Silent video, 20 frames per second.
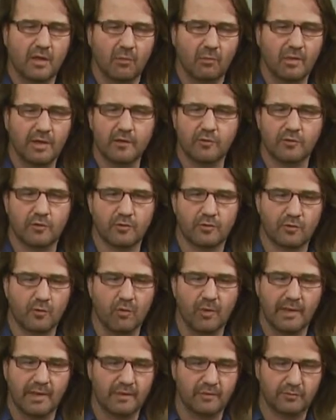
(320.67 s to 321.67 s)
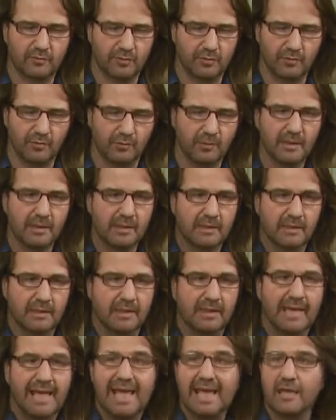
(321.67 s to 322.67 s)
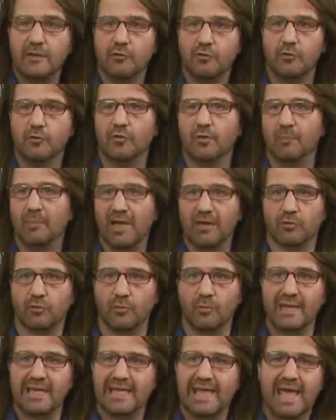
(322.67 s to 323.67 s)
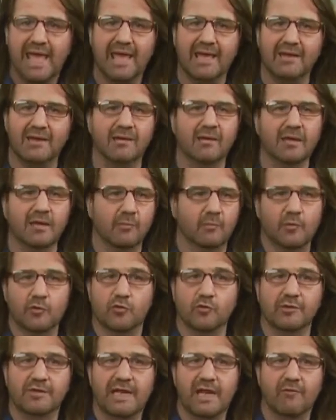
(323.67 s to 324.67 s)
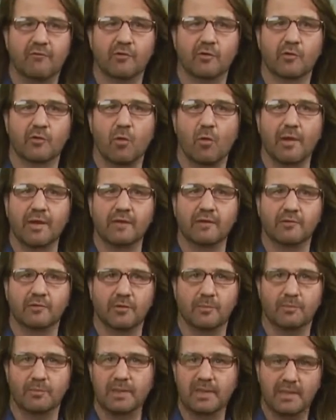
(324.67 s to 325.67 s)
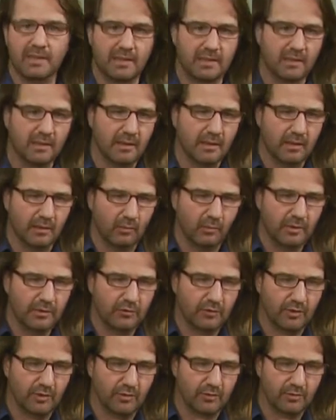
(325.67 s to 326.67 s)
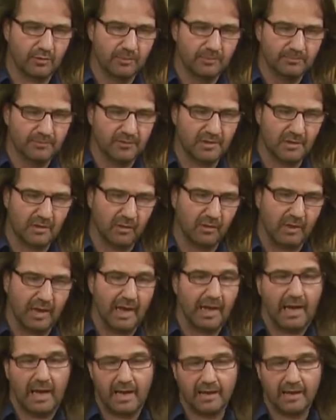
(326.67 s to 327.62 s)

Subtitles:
We're just going to aid you the best we can, but you're never going to be. Which is, I